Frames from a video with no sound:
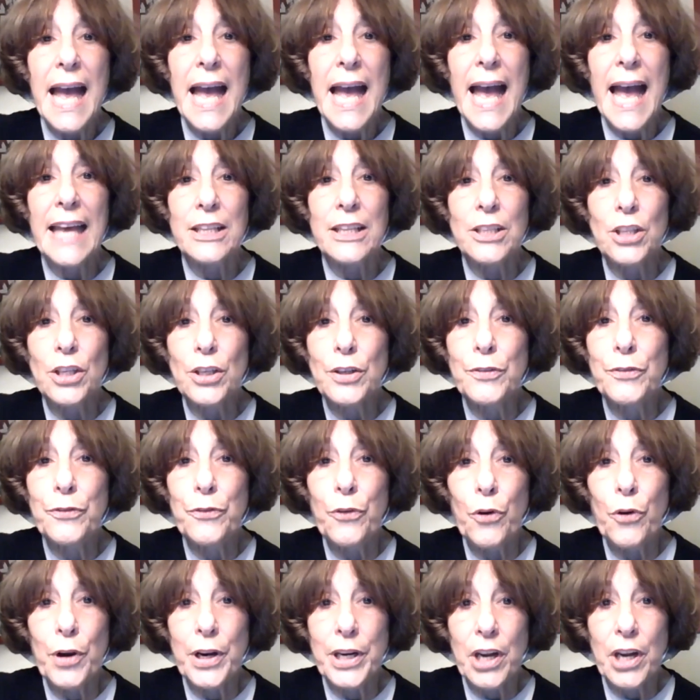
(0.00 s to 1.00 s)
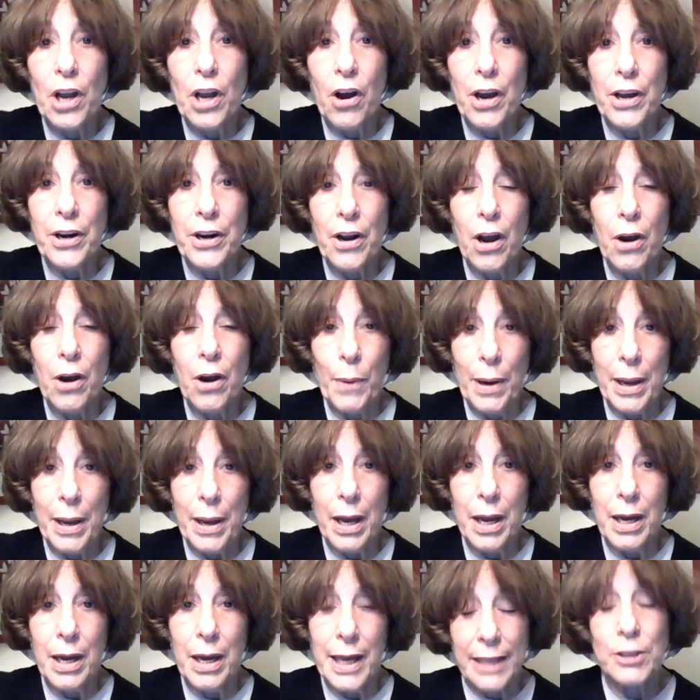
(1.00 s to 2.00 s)
and look for it on our
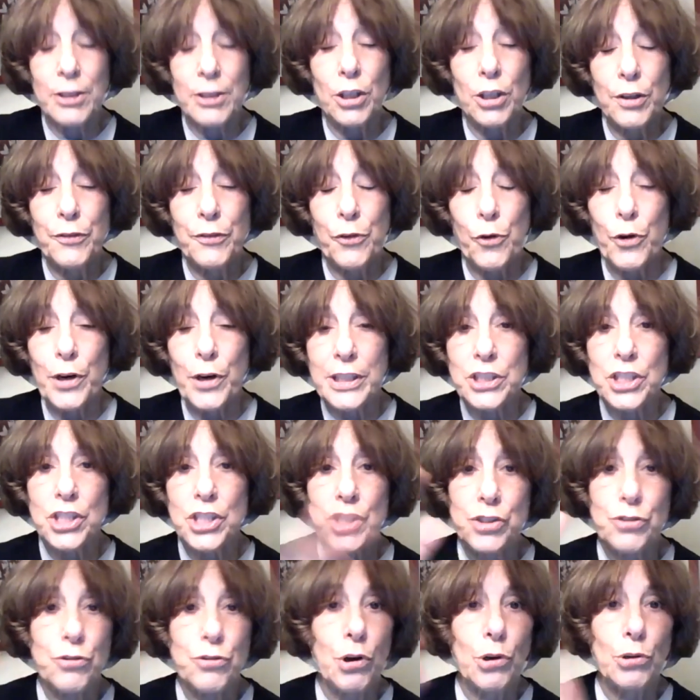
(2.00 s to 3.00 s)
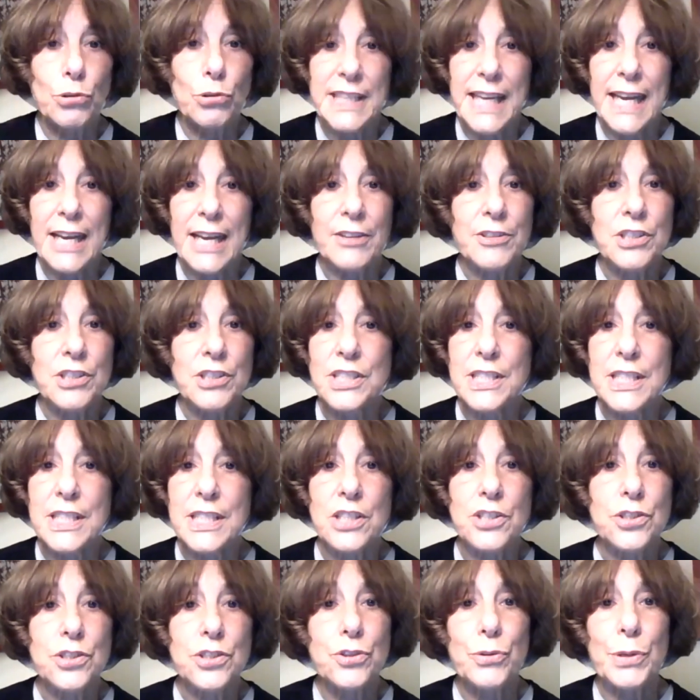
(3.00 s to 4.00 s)
uh, and look for it. Just scroll down, you'll see a
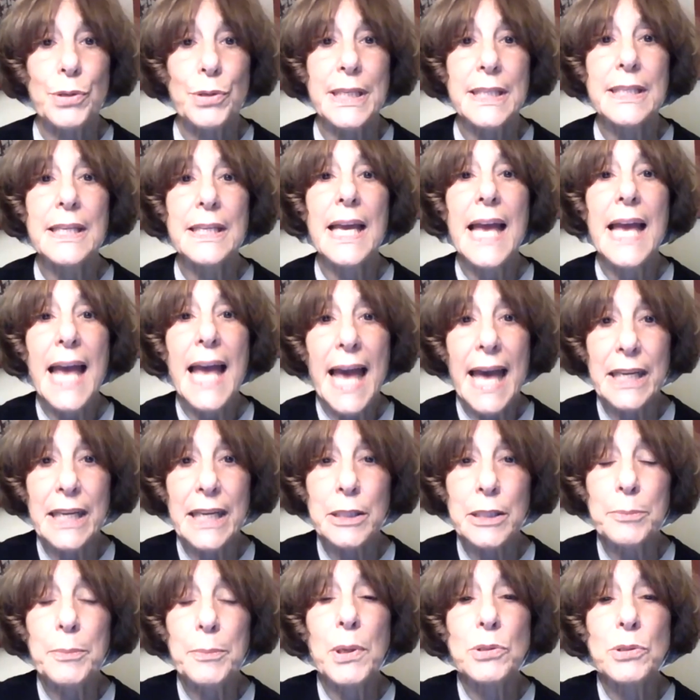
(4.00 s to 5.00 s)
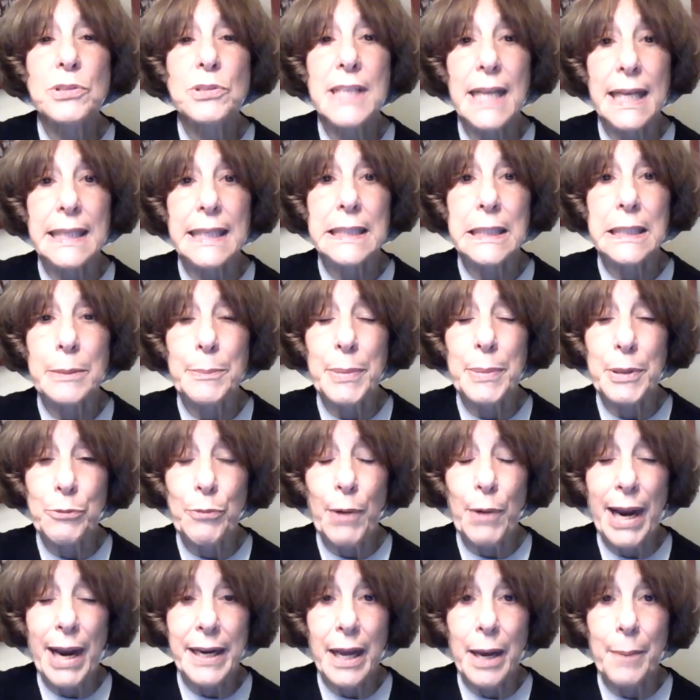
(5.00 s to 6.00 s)
screen, and it'll most likely be
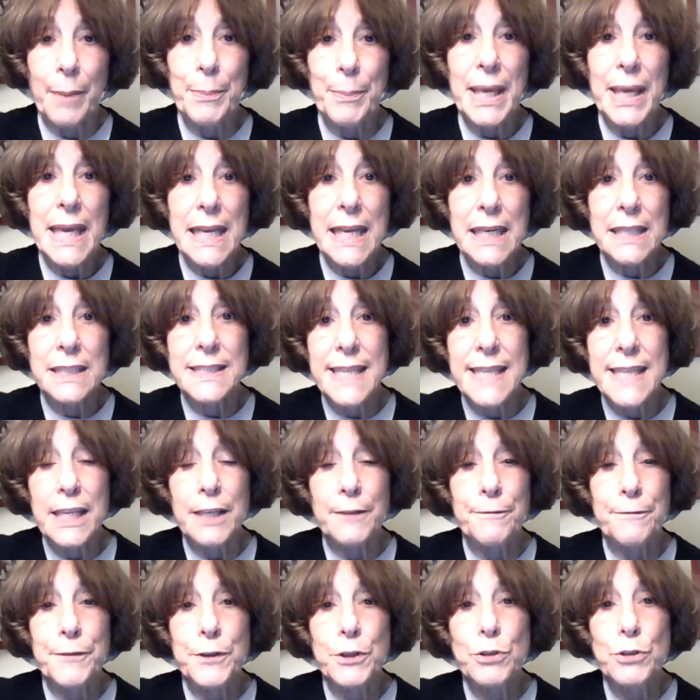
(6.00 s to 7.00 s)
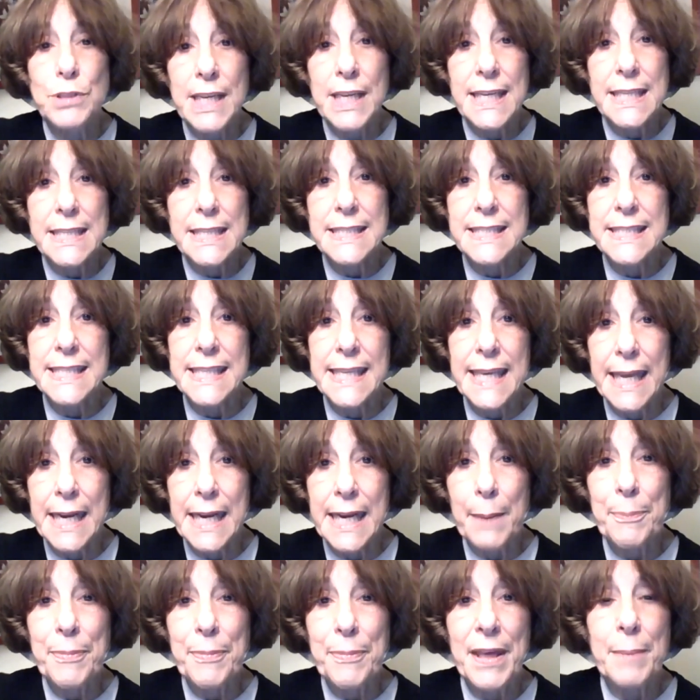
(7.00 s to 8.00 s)
right up. It'll take a few days to get
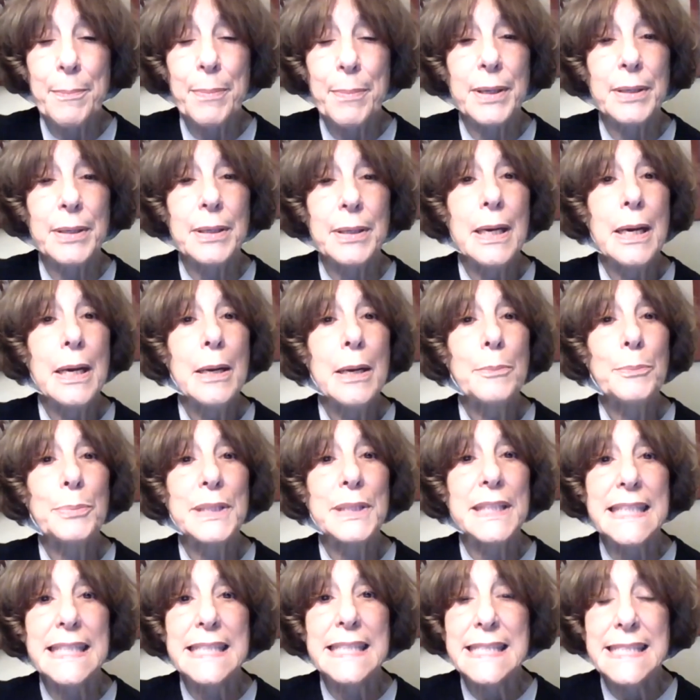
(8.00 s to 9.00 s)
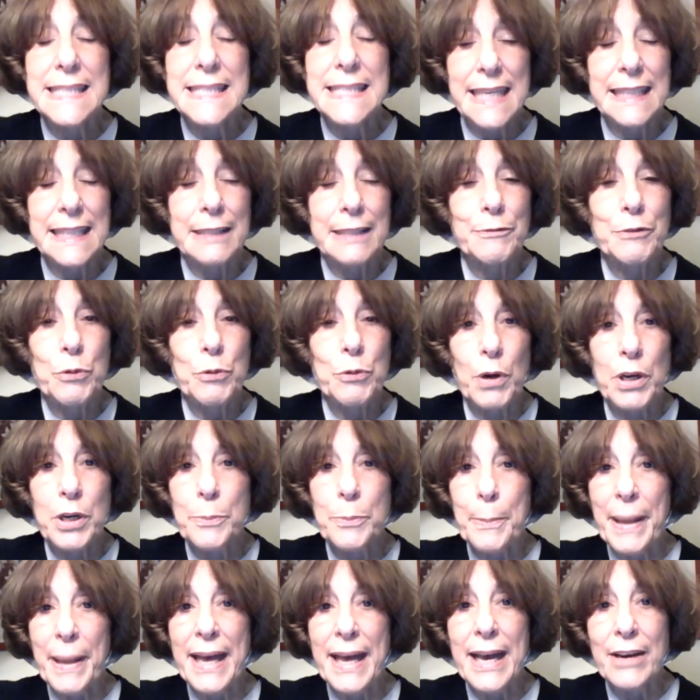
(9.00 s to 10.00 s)
up there, but please tell everyone
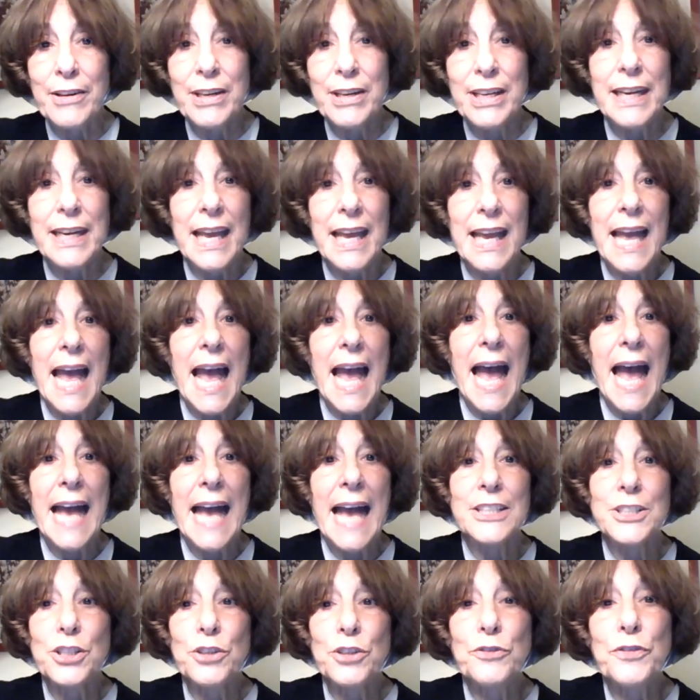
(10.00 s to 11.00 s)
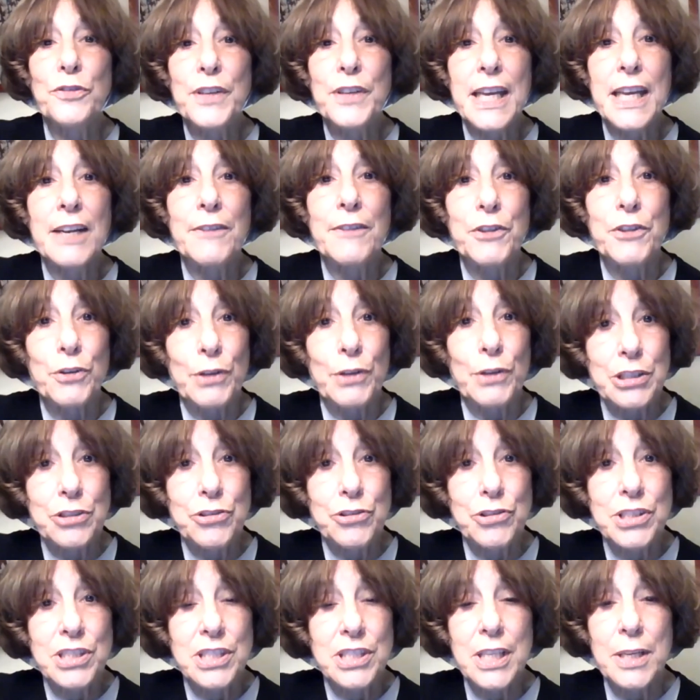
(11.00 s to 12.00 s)
about it. And don't forget, if you're
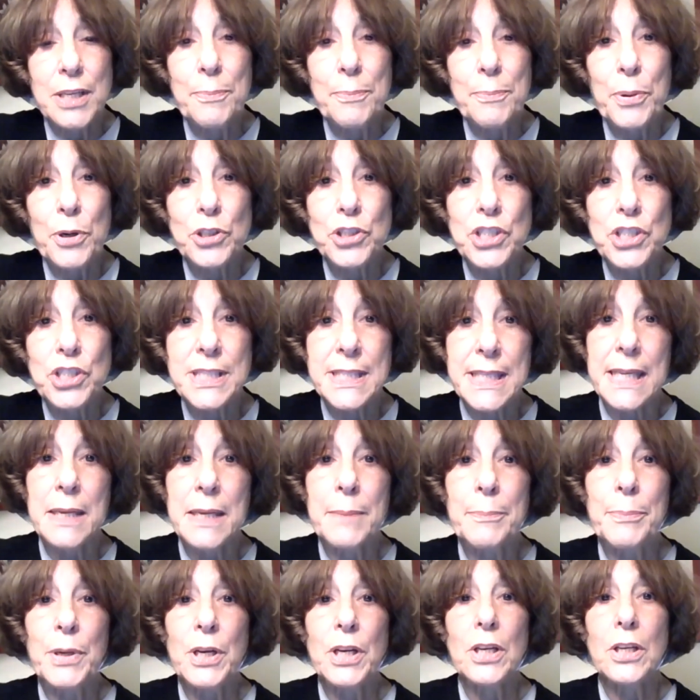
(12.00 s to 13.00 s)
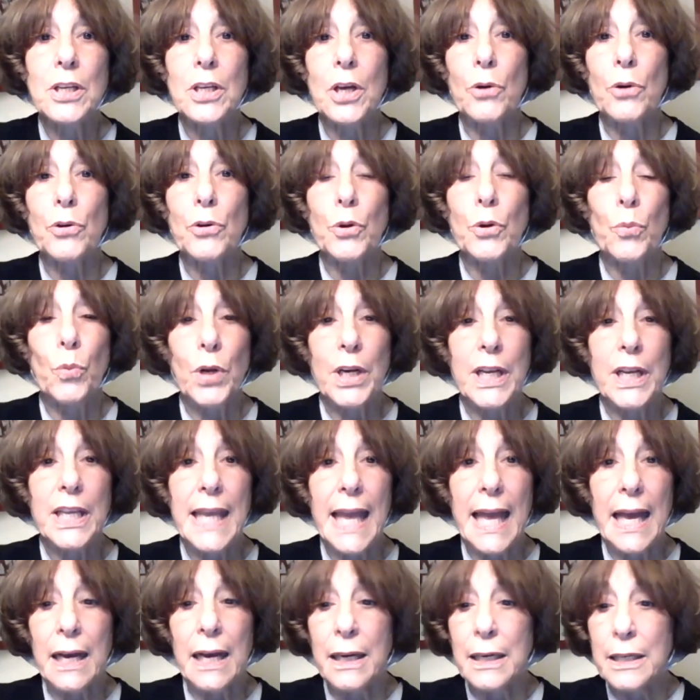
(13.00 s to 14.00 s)
interested in purchasing a book, go to
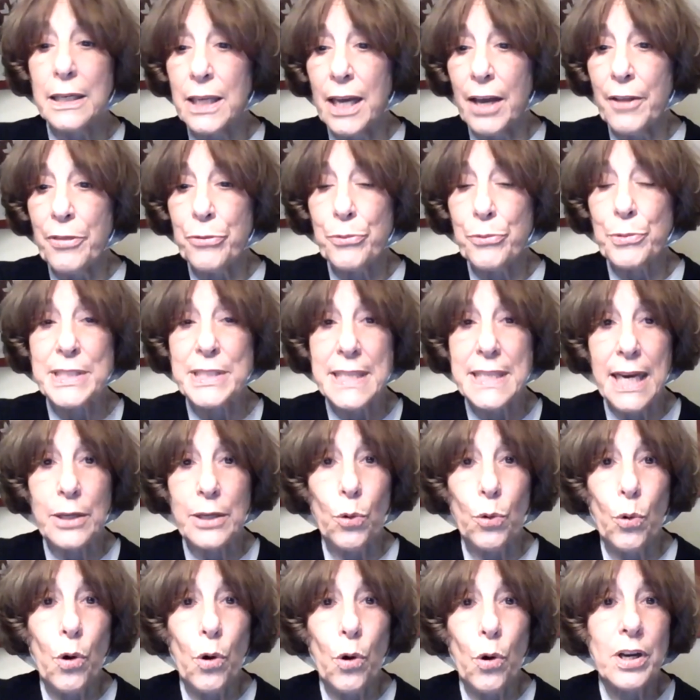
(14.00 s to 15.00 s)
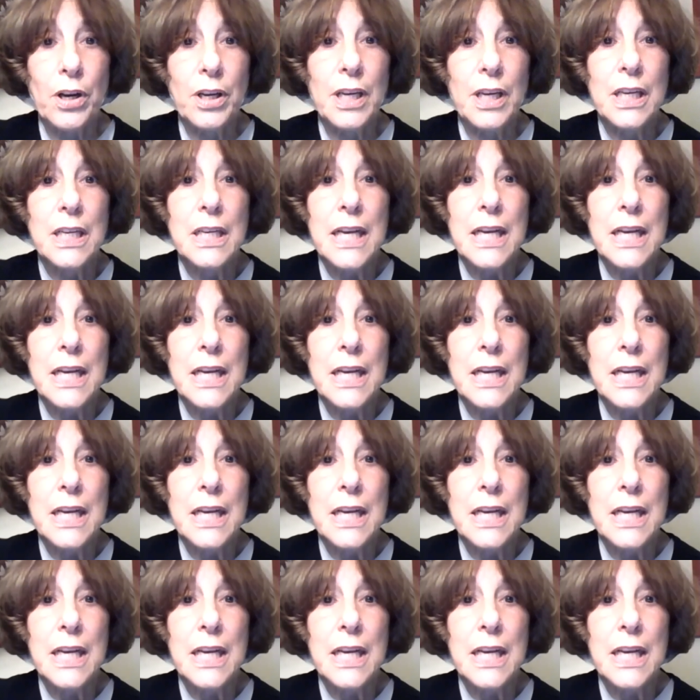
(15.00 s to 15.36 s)
woodyguthrie.org uh,